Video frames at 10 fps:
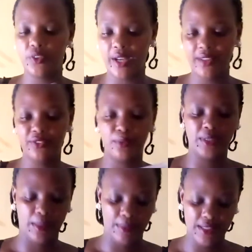Ralph
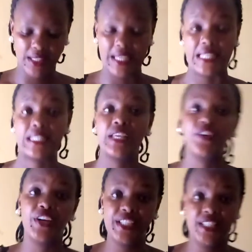Tamazile is the
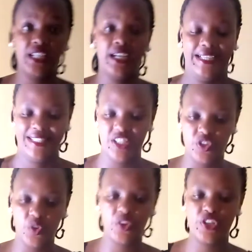writer, as I
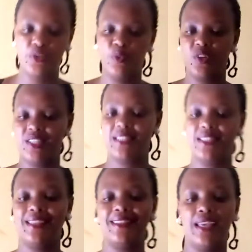told you, because I said
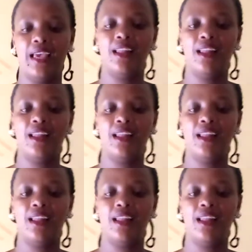it's I